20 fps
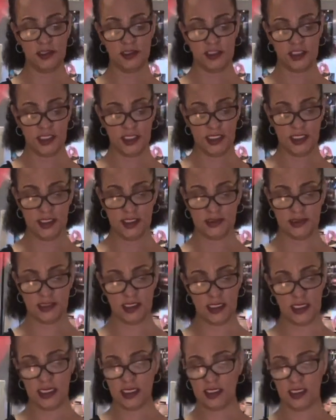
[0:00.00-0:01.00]
cheese,
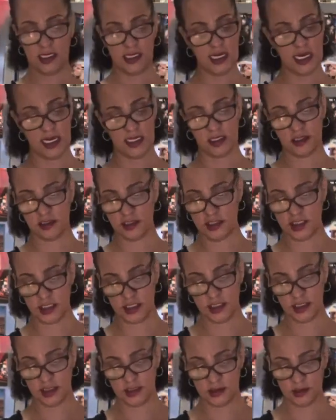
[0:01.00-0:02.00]
any kind of
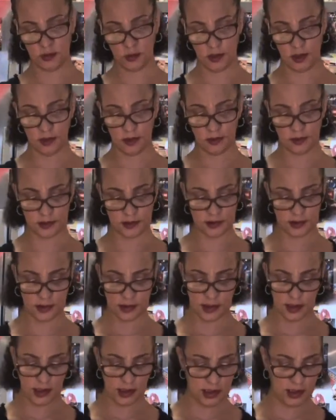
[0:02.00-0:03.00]
cheese works.
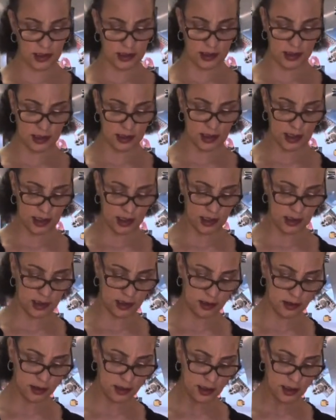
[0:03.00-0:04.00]
Any
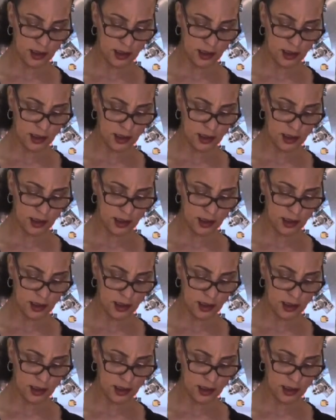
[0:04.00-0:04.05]
kind.